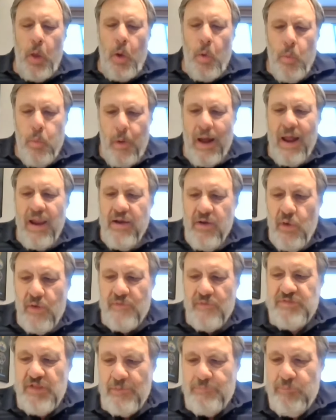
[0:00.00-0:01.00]
One
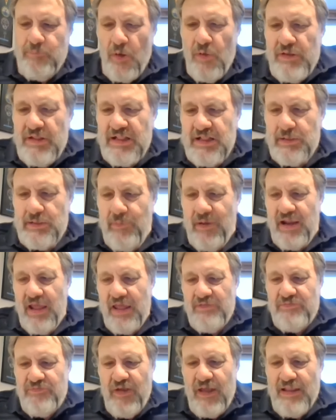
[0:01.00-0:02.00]
of the points when
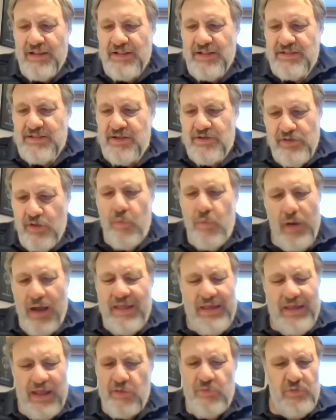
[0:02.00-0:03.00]
I felt, no,
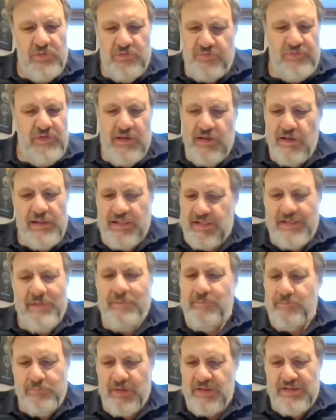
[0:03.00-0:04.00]
I cannot feel
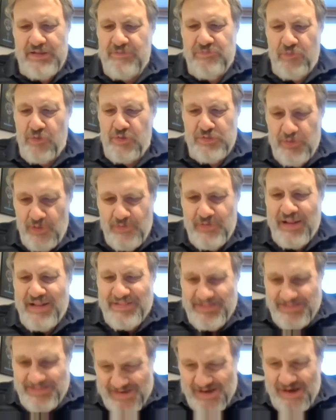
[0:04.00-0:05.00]
sympathy for
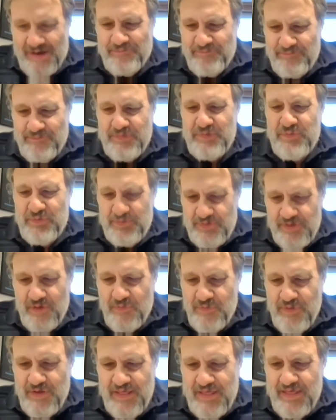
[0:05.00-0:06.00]
Donald Trump, you
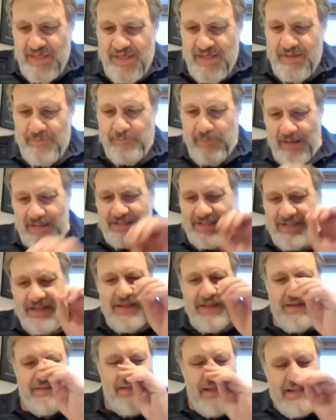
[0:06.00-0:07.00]
know, but
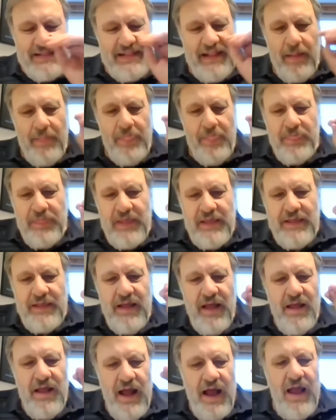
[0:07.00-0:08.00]
that
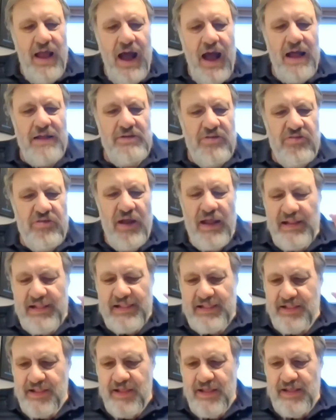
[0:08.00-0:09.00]
something
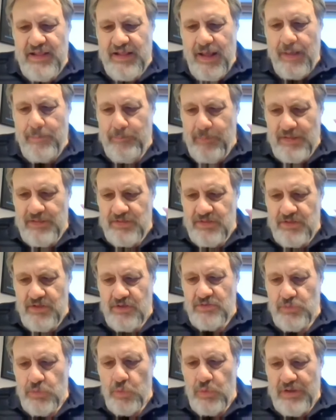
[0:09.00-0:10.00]
unjust
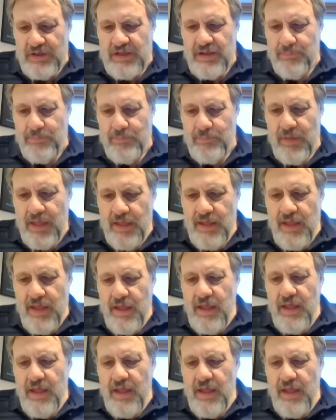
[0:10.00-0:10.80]
happened to him.